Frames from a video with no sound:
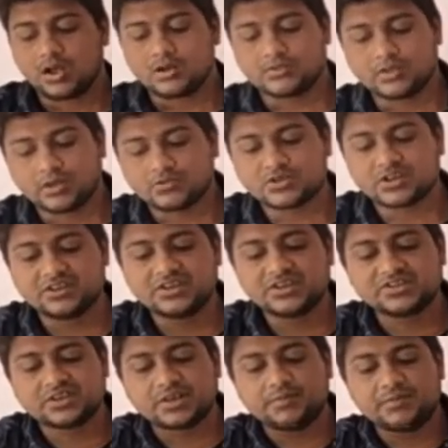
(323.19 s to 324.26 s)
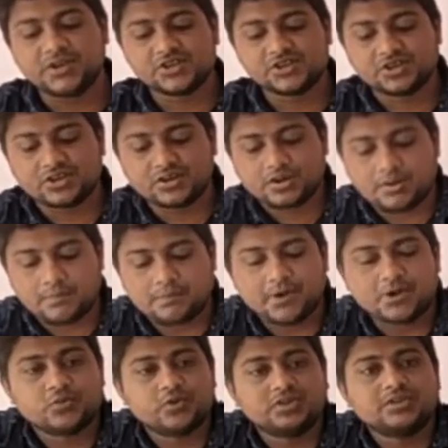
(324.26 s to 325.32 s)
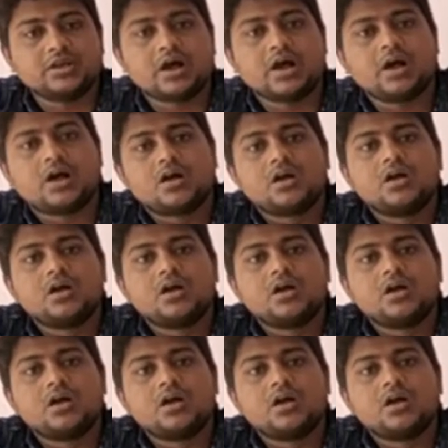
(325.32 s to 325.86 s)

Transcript: There was a discrimination between the